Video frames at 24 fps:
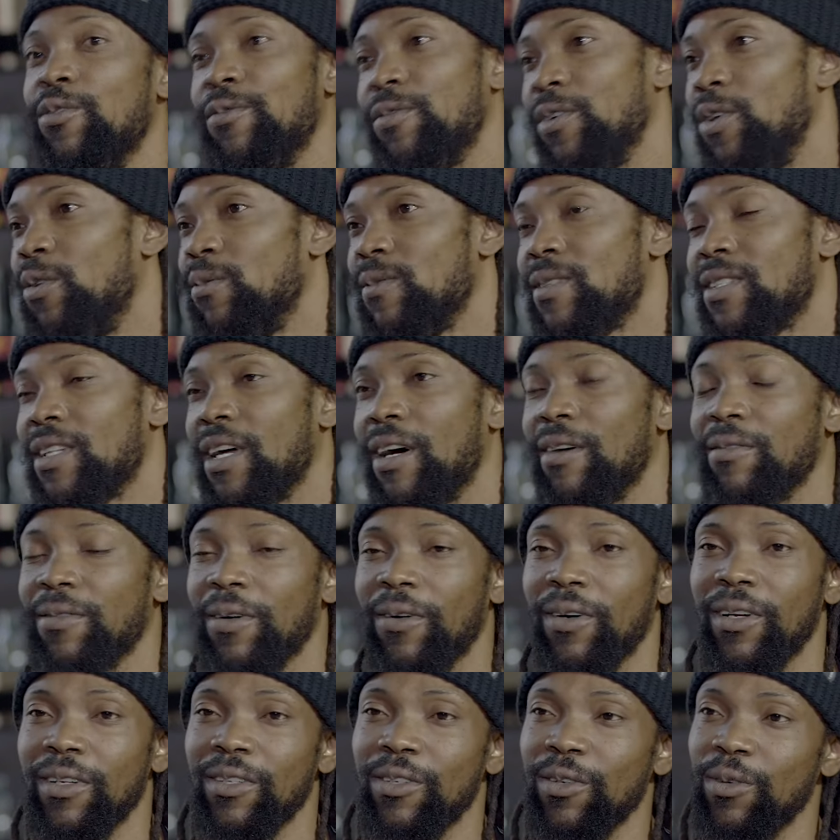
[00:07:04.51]
do film stuff, I
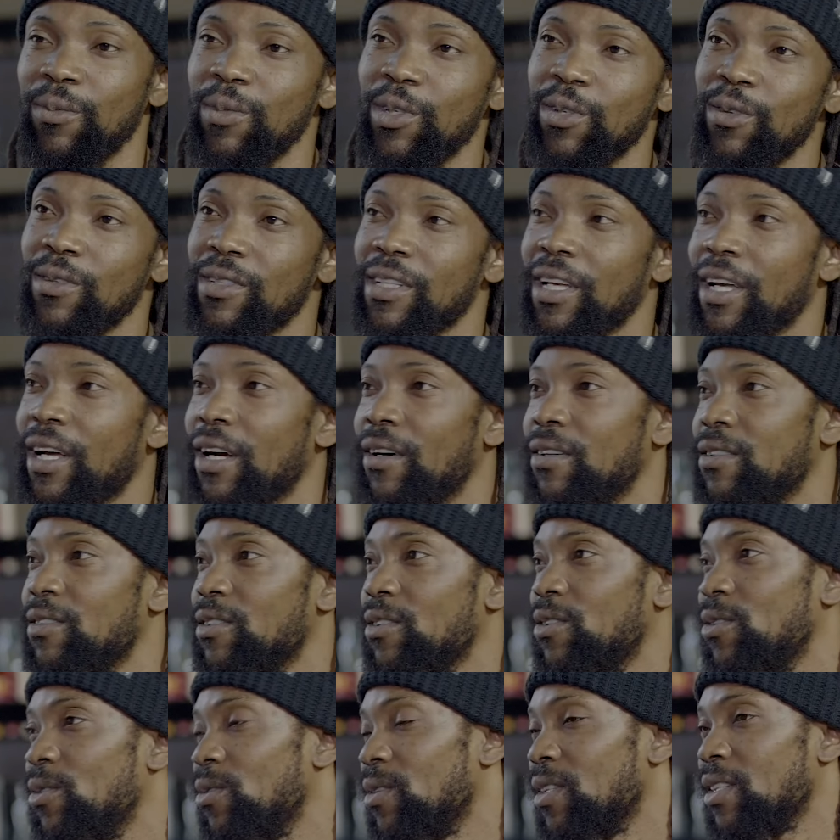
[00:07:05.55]
want to do music, I want
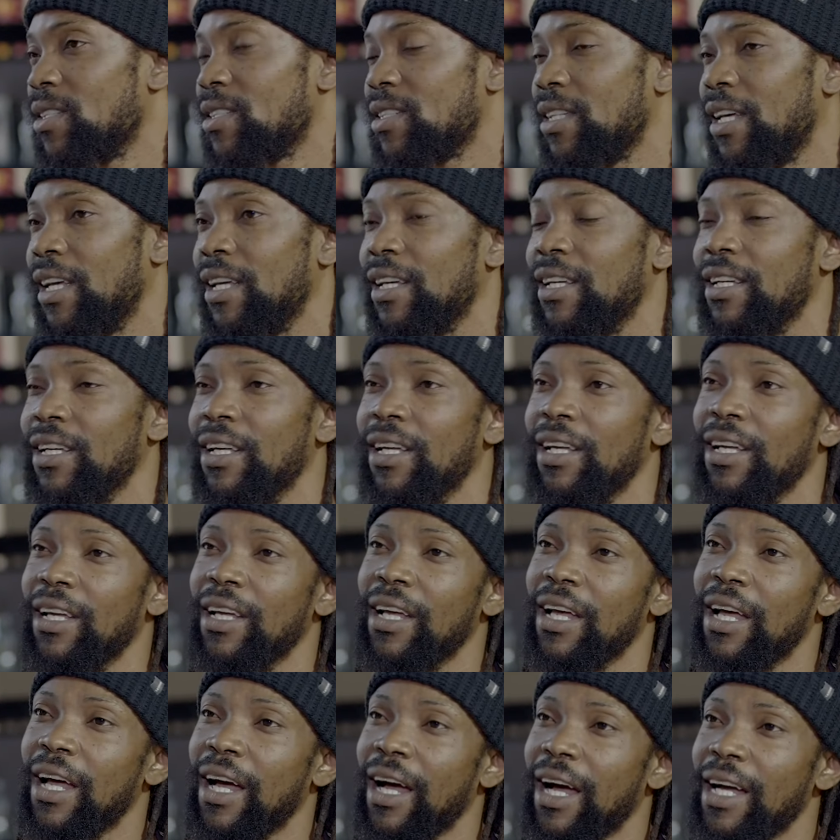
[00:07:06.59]
to do this thing,
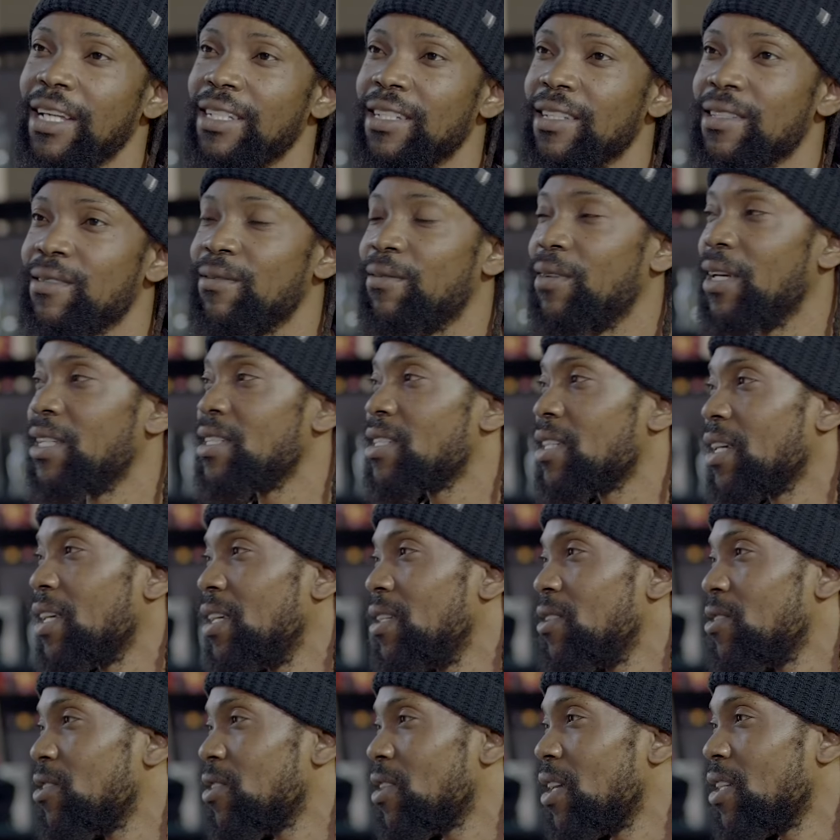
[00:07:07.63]
I just venture
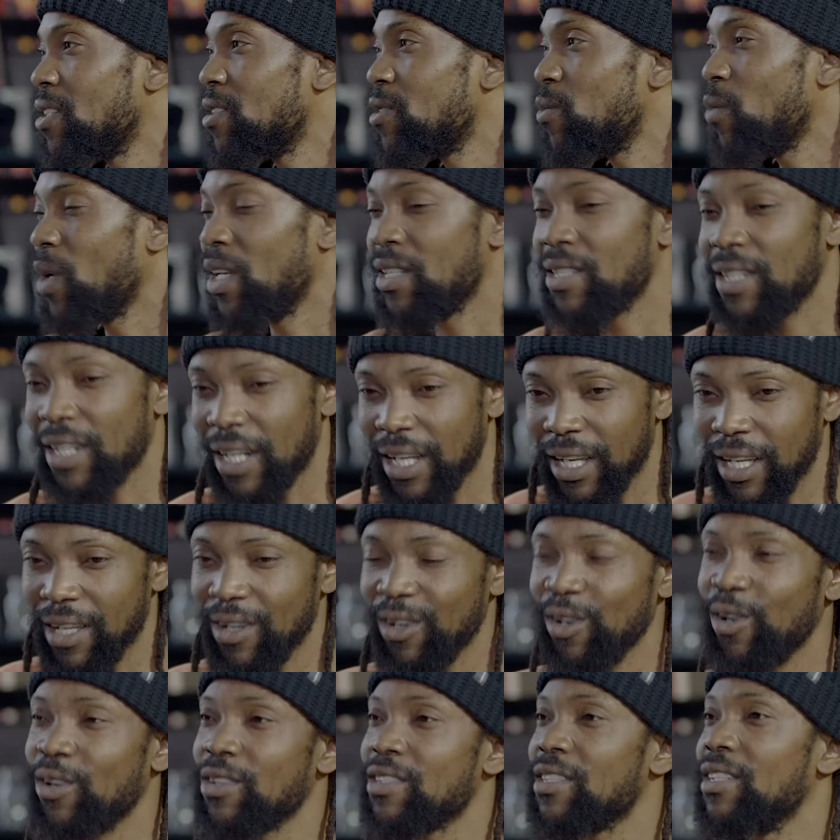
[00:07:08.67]
into that space and I
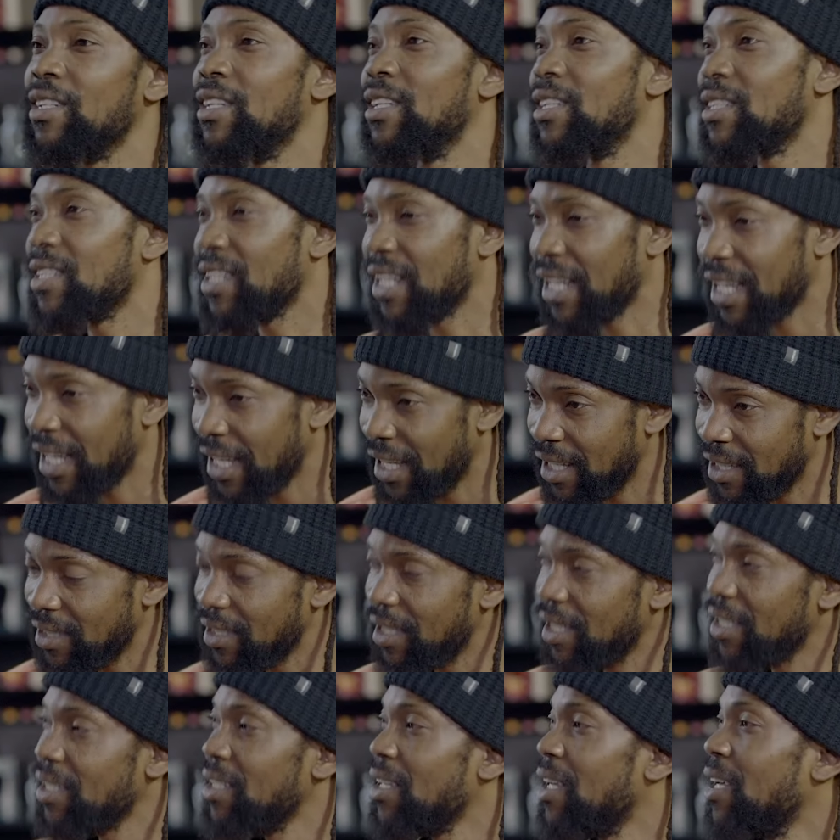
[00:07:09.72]
get lost in it, and I
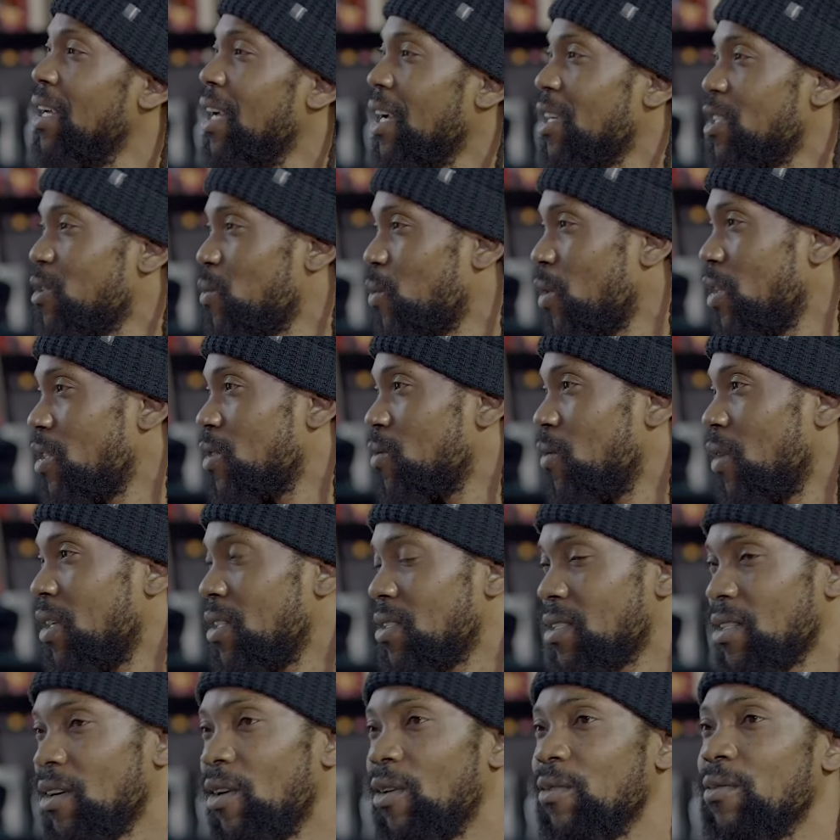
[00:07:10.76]
express
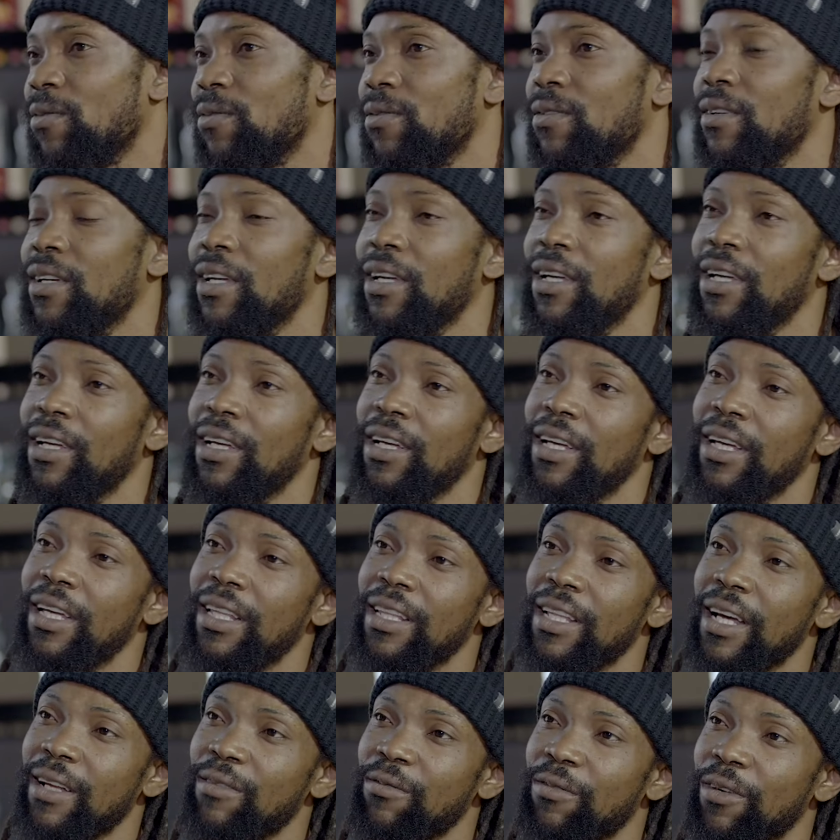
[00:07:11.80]
myself
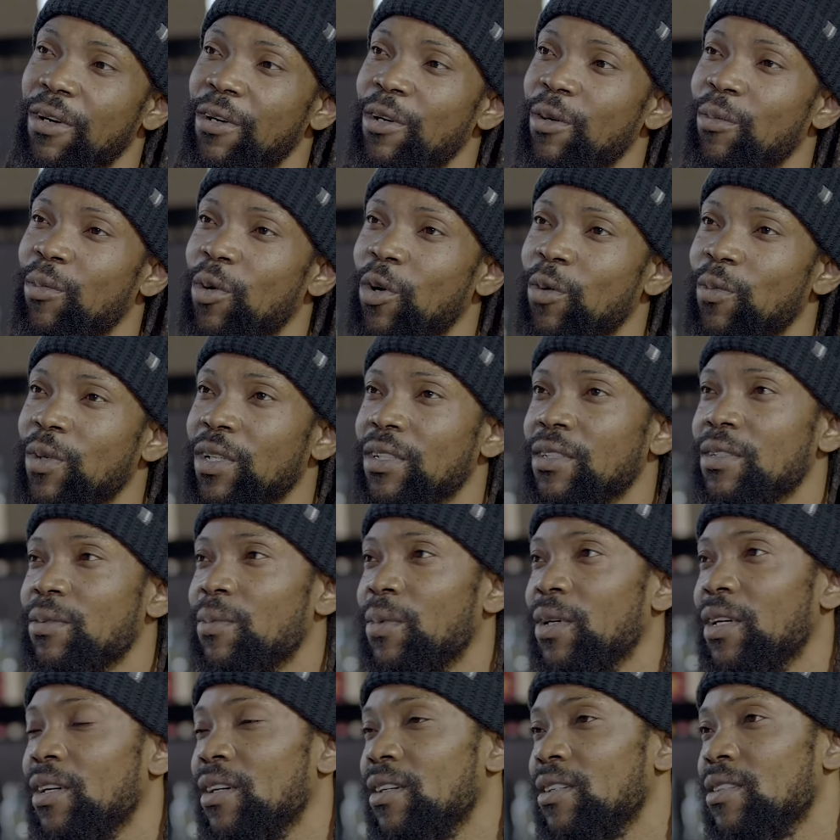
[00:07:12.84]
in that very moment,
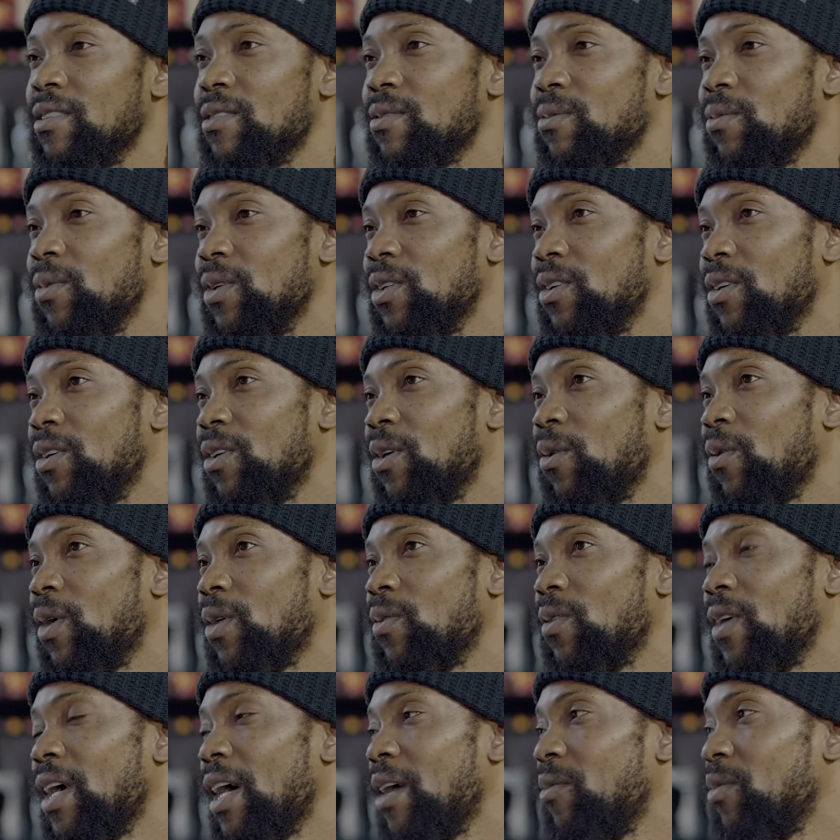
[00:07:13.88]
because we don't know
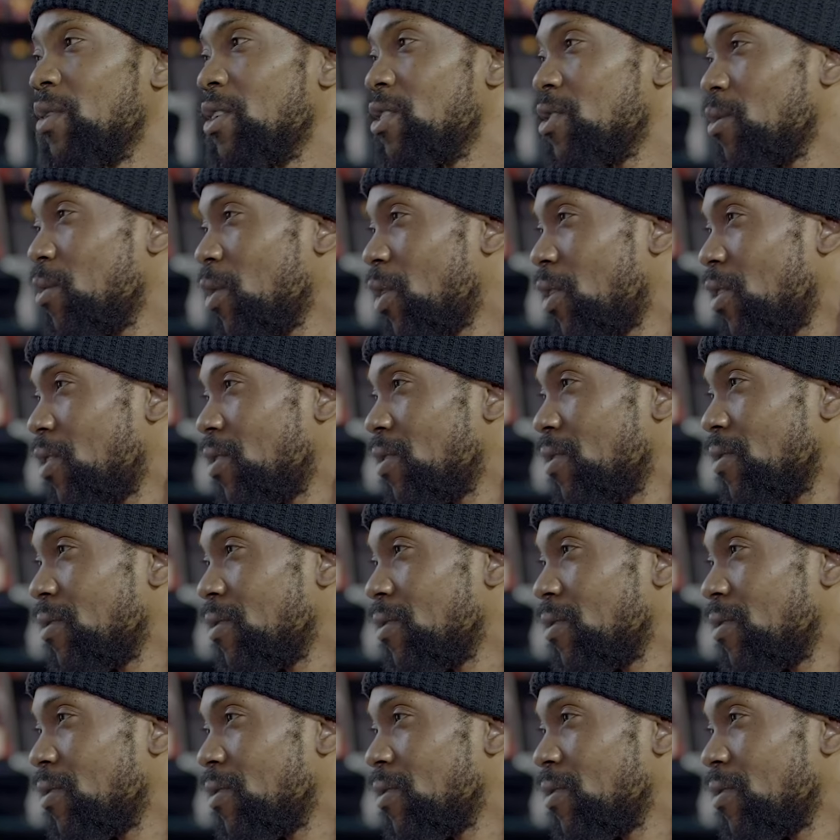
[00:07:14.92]
what will happen tomorrow.